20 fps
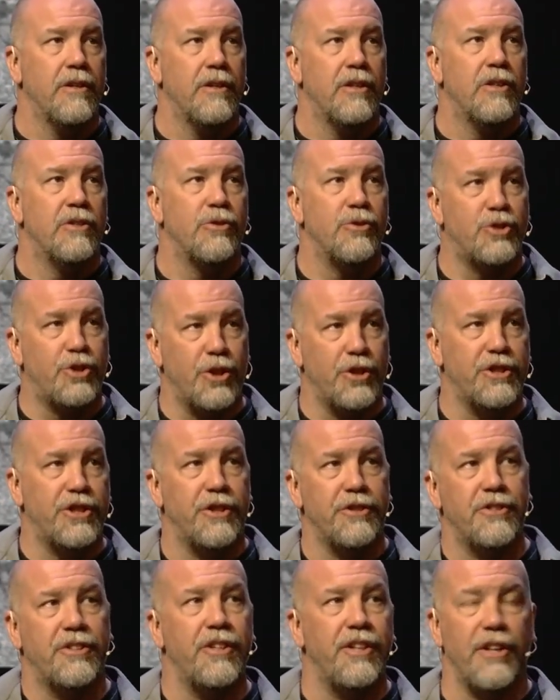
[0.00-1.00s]
So, church,
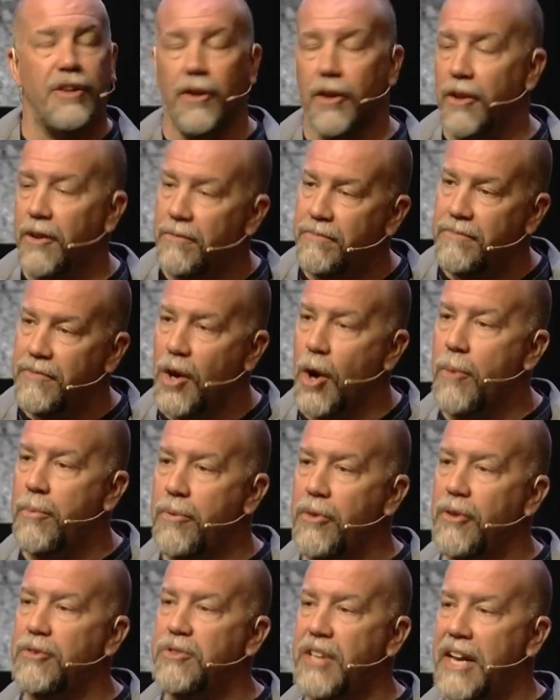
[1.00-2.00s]
here's the deal open
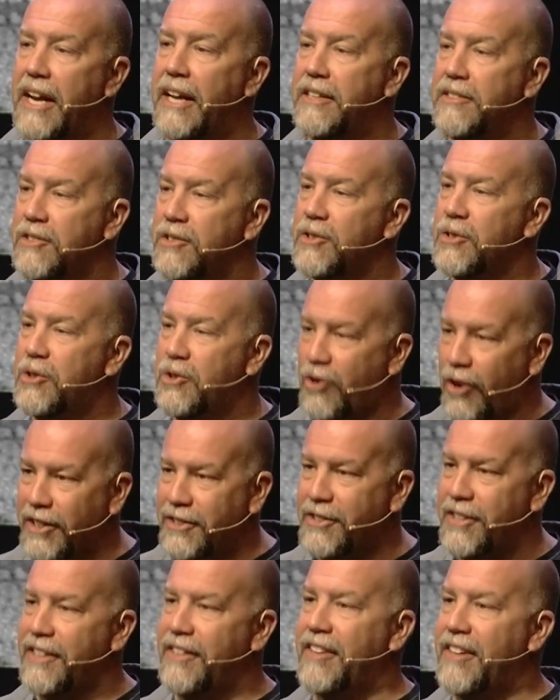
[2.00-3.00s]
those hands,
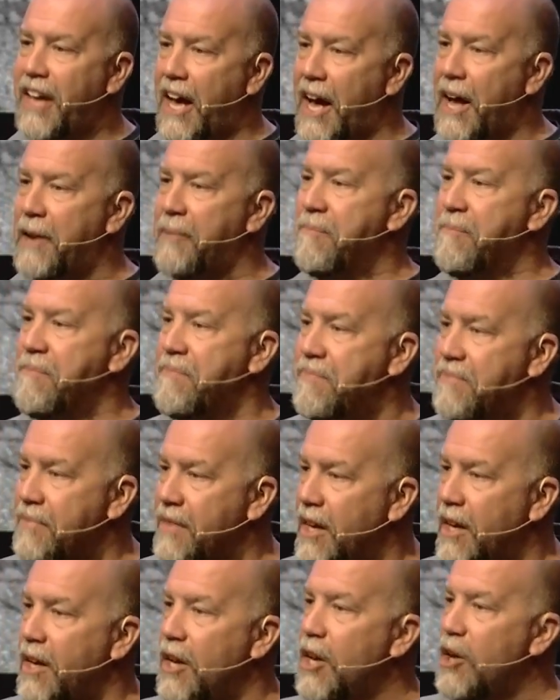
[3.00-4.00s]
trust it to God,
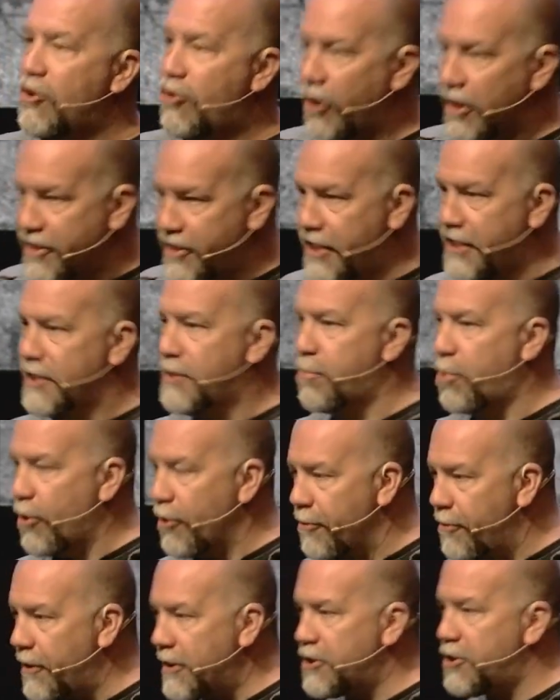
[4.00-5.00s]
trust His
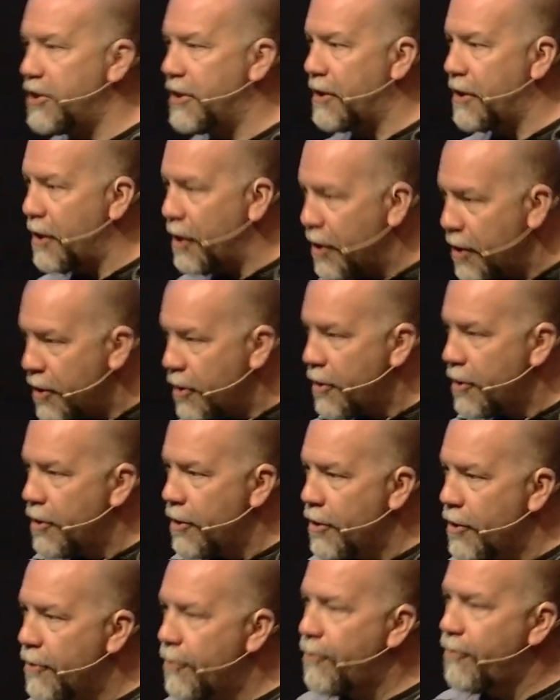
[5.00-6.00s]
provision
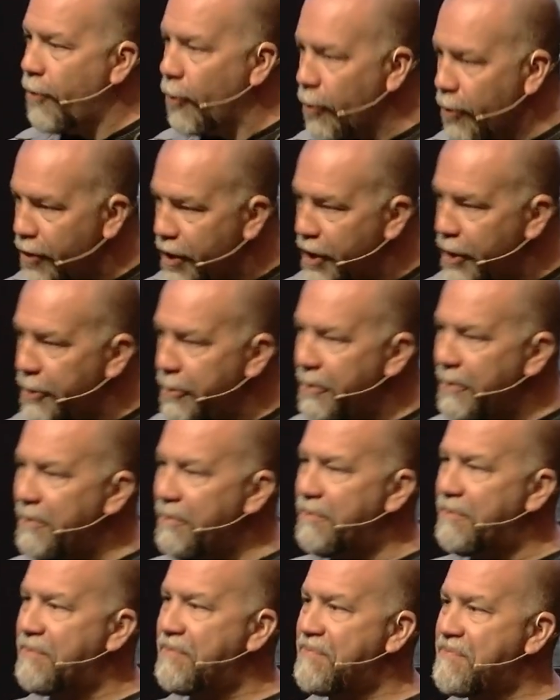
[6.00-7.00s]
for you
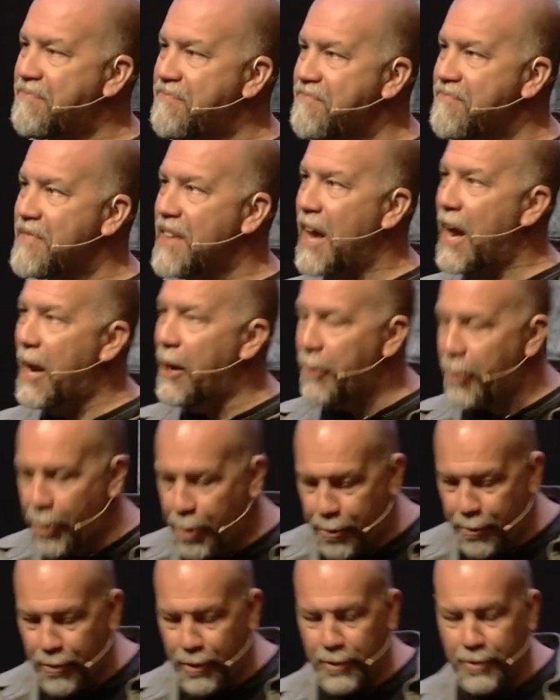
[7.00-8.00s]
and
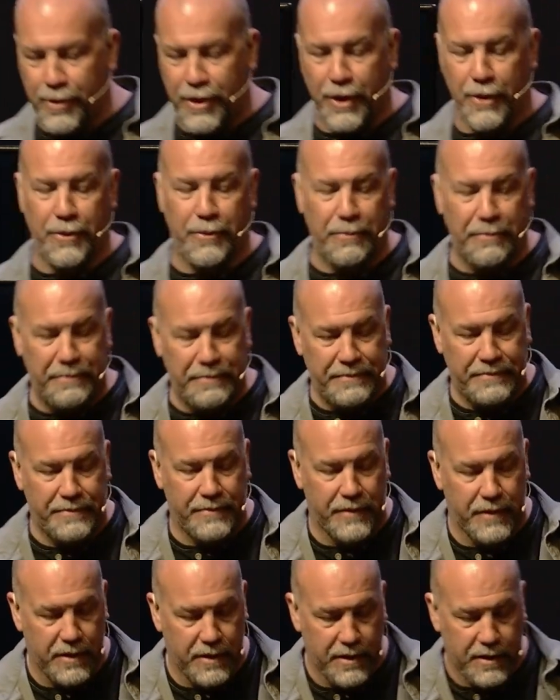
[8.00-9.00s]
through you.
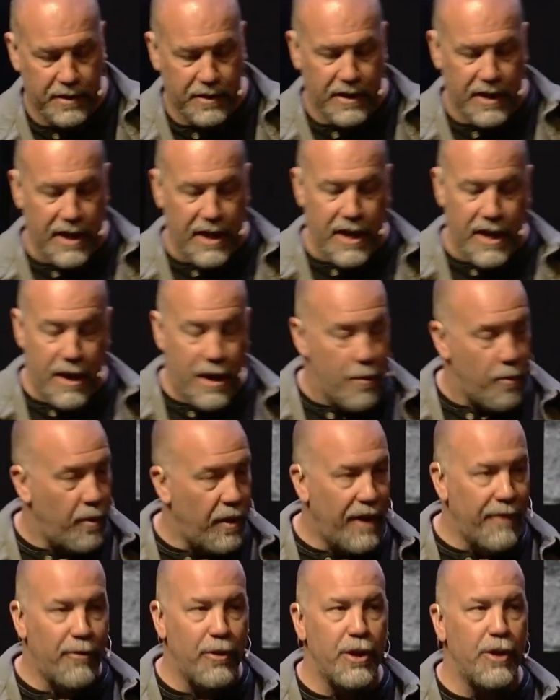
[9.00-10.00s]

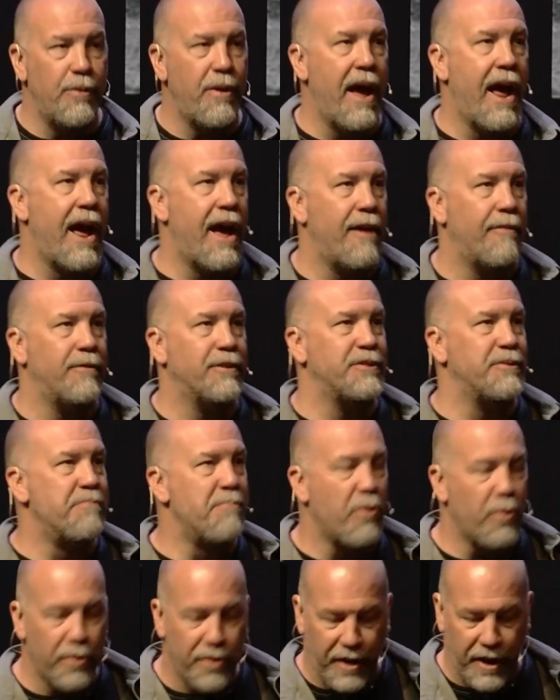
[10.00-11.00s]
Whatever you have is
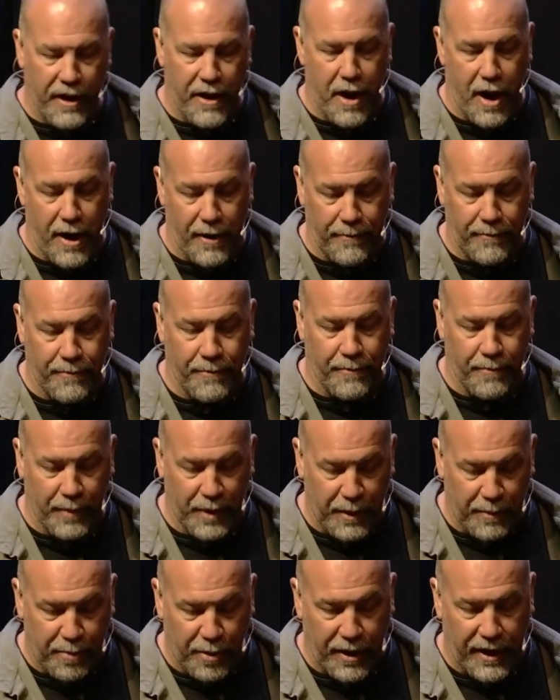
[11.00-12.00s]
more than enough when
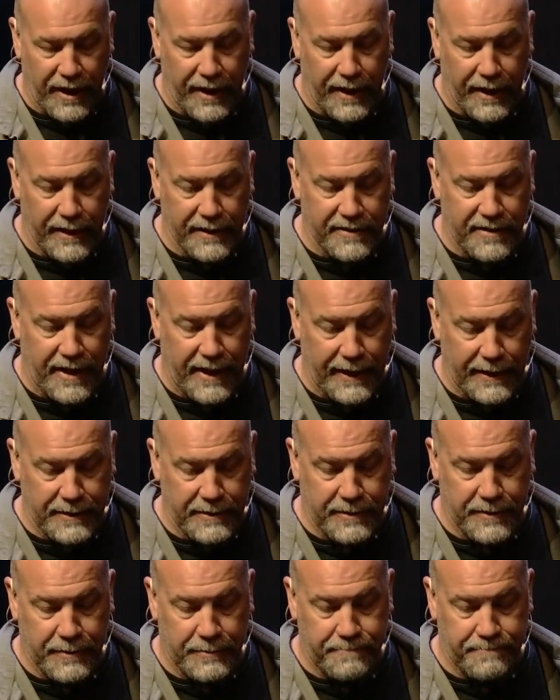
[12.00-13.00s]
you put it in His
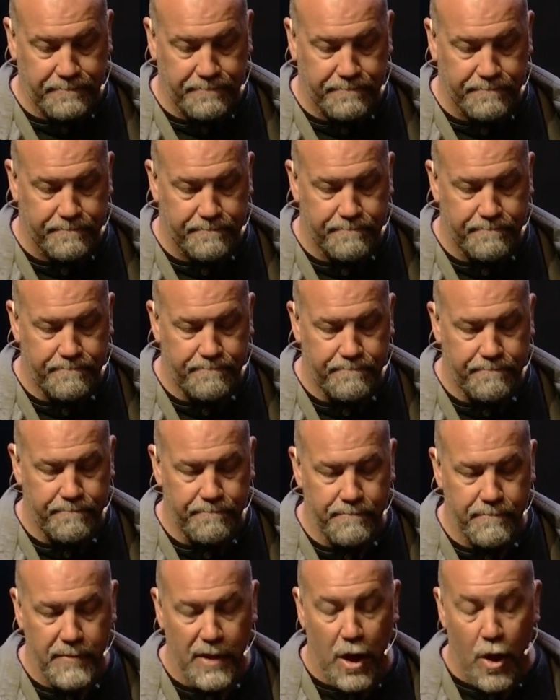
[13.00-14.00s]
hands.
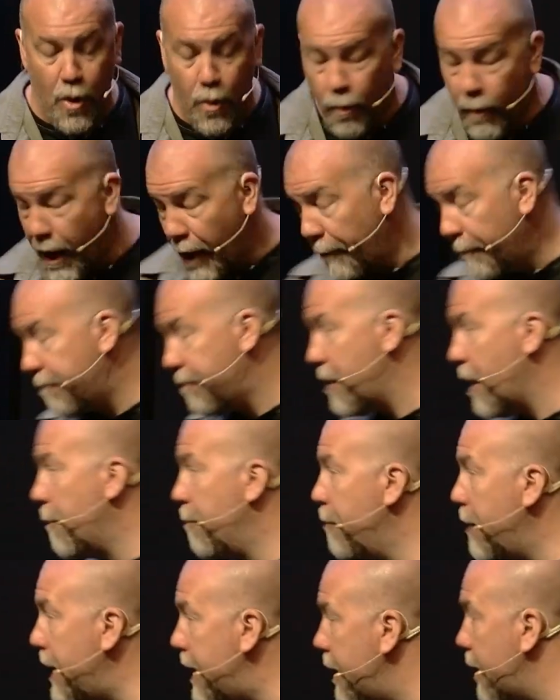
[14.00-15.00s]
Well,
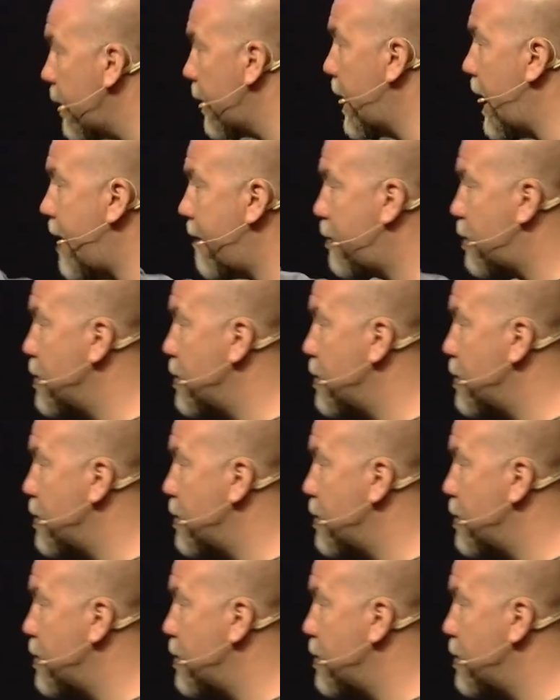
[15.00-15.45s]
immediately after